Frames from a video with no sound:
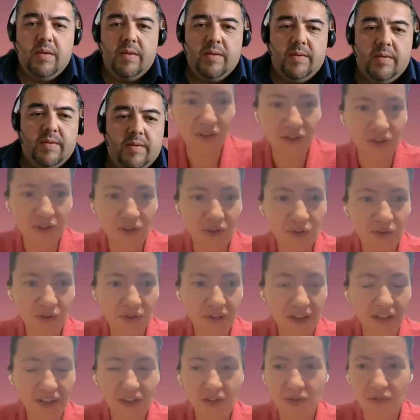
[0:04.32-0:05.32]
Thank
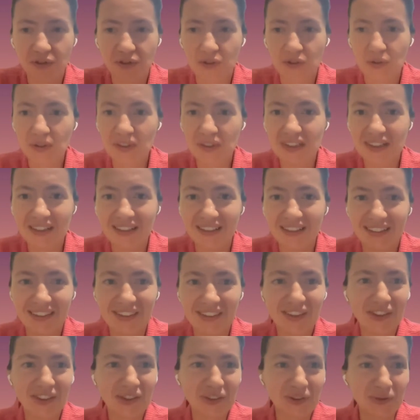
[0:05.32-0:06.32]
you, Firuz,
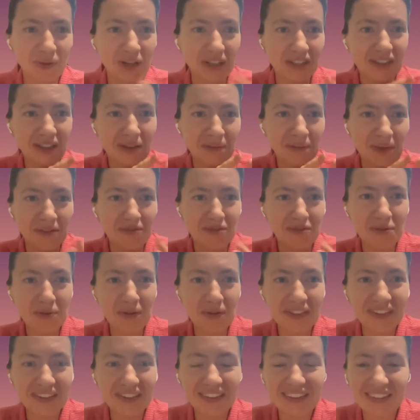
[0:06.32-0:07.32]
and welcome
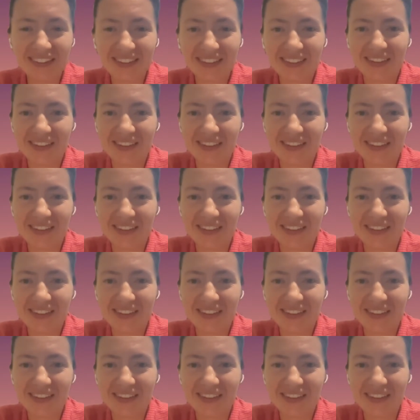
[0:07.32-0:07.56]
everyone.